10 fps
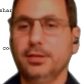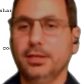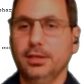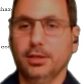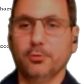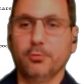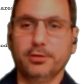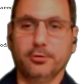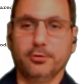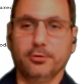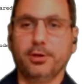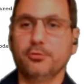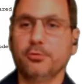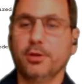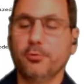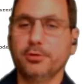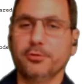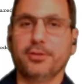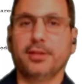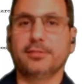in Windows when you're doing a
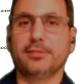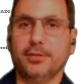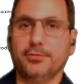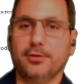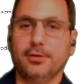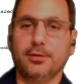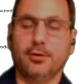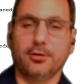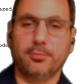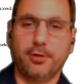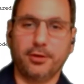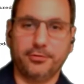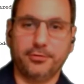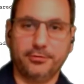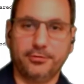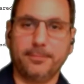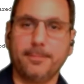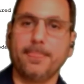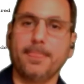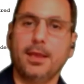Windows end task on a process.
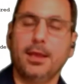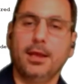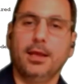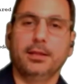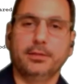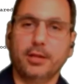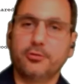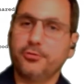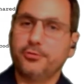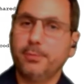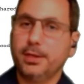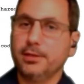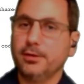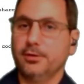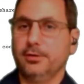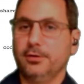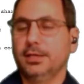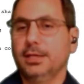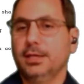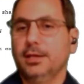Now just to be clear,
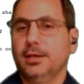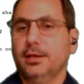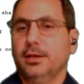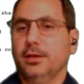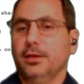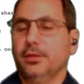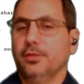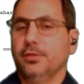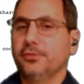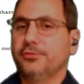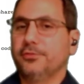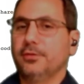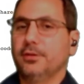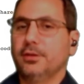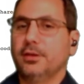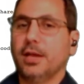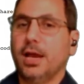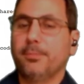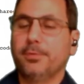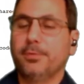this
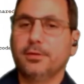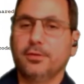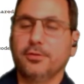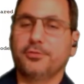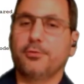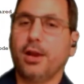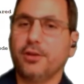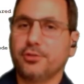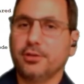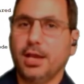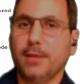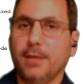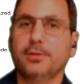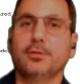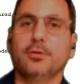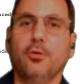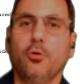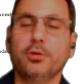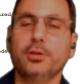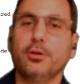crash can happen
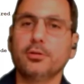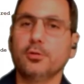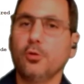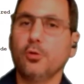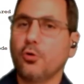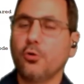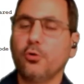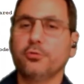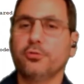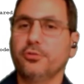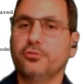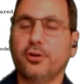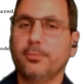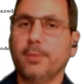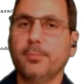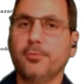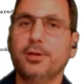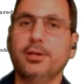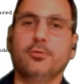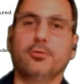only on local shared
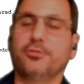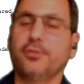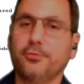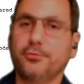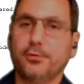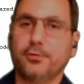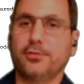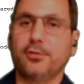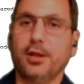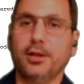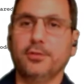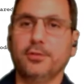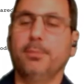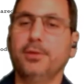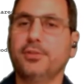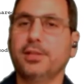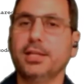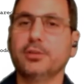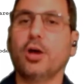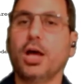memory or self-service clients, basically a
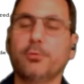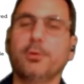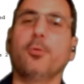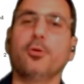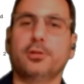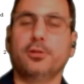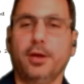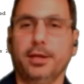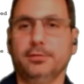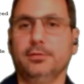non-remote client.